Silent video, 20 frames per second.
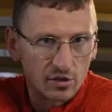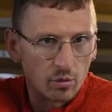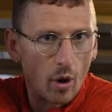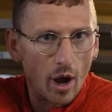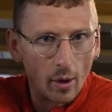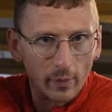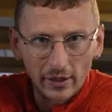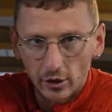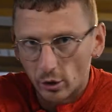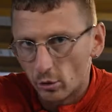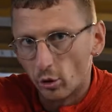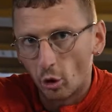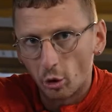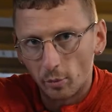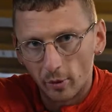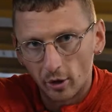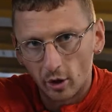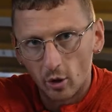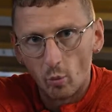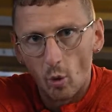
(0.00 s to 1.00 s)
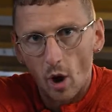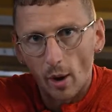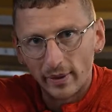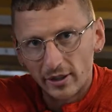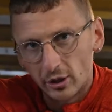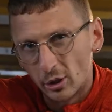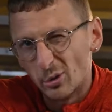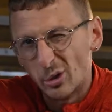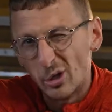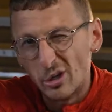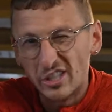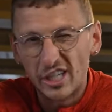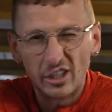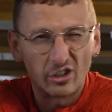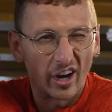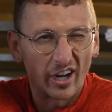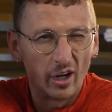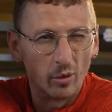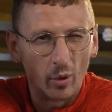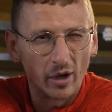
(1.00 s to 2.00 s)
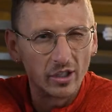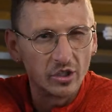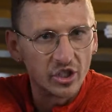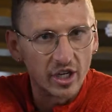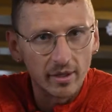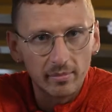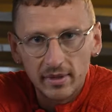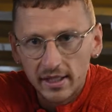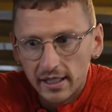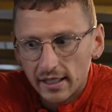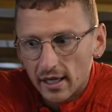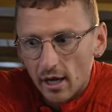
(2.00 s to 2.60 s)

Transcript: why we do logbook and why we do usually train at one gym.